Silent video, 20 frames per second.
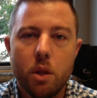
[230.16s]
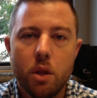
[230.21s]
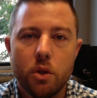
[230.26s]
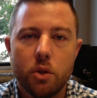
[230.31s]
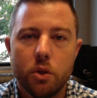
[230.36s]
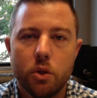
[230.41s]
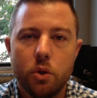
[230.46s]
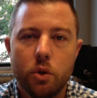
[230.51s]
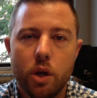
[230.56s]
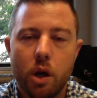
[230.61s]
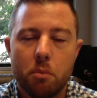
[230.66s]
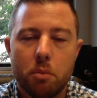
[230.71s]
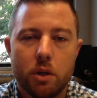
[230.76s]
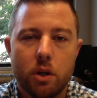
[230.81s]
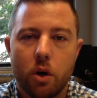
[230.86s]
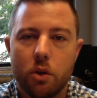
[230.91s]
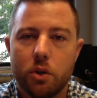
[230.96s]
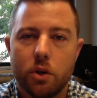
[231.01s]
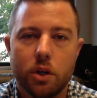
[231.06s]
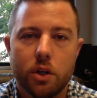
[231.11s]
the new company,
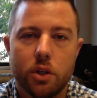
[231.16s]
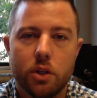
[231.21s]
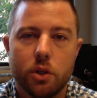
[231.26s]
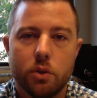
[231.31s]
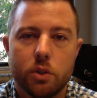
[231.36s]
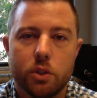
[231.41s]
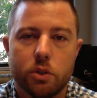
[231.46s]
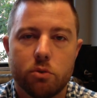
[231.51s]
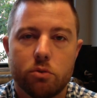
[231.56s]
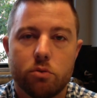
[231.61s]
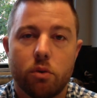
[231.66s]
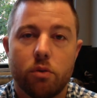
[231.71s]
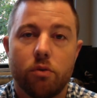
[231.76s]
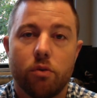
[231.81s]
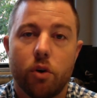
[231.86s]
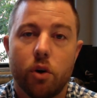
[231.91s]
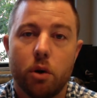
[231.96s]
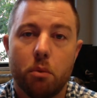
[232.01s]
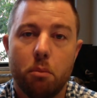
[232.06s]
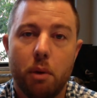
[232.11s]
all they're going to do is just
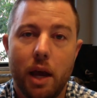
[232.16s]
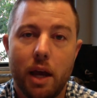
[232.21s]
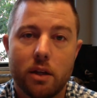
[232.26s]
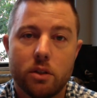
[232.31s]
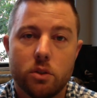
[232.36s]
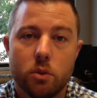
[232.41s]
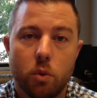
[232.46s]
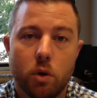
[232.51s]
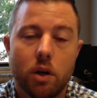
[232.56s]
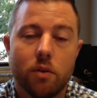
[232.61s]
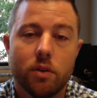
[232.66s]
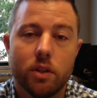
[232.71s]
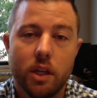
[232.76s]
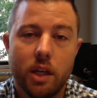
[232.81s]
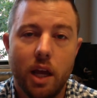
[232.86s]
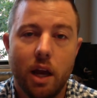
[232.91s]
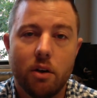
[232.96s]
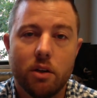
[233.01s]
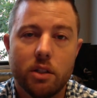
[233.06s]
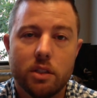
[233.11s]
revert back to whatever the
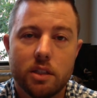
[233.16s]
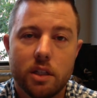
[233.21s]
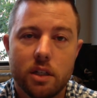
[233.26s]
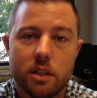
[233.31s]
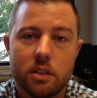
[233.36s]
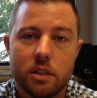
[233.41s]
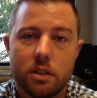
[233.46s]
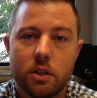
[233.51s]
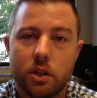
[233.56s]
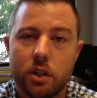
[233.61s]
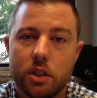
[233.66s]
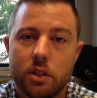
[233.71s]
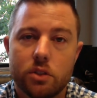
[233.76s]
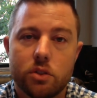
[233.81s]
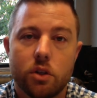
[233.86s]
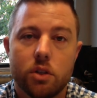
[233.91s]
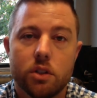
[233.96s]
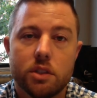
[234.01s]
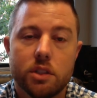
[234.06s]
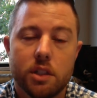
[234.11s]
county says, and they're going to
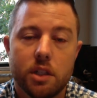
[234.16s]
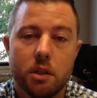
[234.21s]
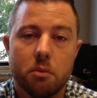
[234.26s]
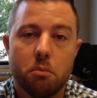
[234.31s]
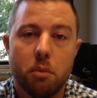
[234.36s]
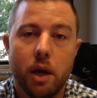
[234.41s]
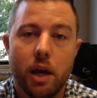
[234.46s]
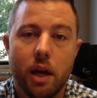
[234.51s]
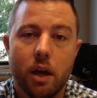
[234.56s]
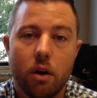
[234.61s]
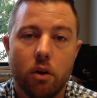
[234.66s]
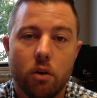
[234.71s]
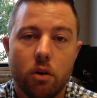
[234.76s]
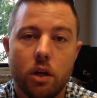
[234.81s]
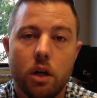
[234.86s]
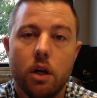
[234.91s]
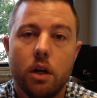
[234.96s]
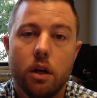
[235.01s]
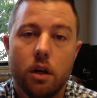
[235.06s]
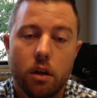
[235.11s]
start sending mail.
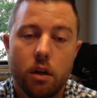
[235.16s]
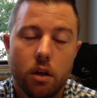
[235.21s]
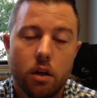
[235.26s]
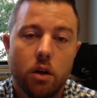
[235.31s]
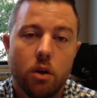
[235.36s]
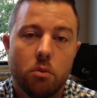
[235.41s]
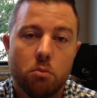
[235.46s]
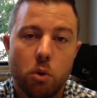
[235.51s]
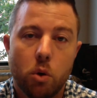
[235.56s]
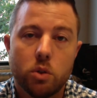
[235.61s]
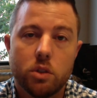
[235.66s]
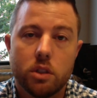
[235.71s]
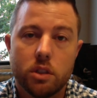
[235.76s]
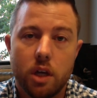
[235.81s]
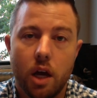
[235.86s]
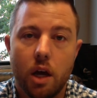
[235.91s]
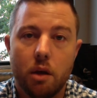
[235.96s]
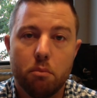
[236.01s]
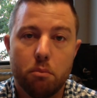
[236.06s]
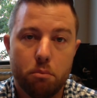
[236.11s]
Most of the
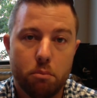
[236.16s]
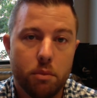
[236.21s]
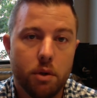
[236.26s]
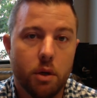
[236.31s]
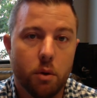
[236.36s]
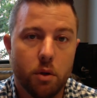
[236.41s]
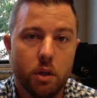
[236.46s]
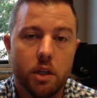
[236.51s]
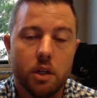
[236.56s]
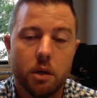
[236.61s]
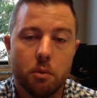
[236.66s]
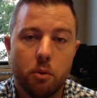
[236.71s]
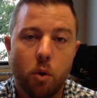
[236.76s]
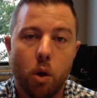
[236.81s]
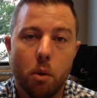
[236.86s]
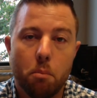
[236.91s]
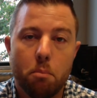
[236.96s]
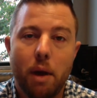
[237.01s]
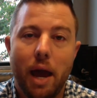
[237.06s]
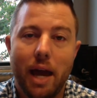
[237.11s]
time it would end up
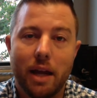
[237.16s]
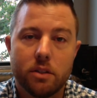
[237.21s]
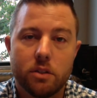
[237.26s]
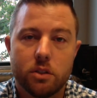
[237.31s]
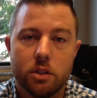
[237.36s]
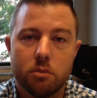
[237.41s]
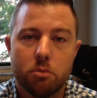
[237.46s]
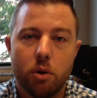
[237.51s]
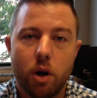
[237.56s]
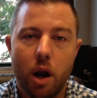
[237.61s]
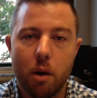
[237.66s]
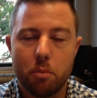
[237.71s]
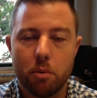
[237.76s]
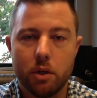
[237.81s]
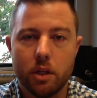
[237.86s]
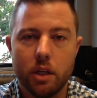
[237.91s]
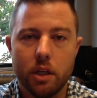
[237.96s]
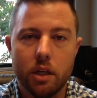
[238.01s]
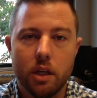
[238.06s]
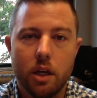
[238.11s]
going back to the
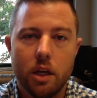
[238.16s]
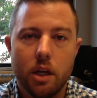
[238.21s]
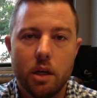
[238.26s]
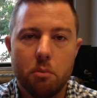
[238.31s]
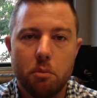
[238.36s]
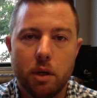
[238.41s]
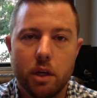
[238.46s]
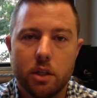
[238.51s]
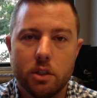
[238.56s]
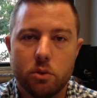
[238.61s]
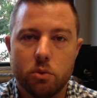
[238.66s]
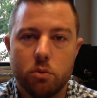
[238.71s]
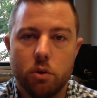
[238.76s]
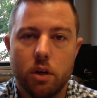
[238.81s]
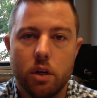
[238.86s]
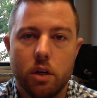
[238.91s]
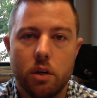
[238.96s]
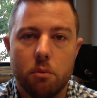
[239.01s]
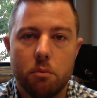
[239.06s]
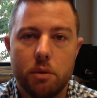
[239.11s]
property because
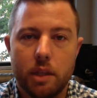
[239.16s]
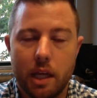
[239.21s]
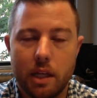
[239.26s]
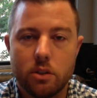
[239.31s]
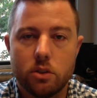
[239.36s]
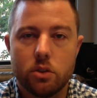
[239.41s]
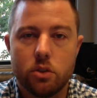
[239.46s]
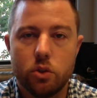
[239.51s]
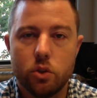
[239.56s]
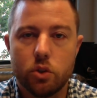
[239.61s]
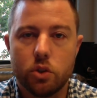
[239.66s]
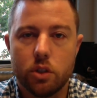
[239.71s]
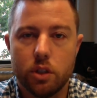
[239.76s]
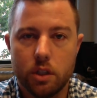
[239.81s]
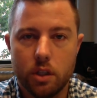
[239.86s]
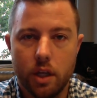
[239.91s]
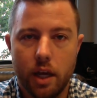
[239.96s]
that's usually the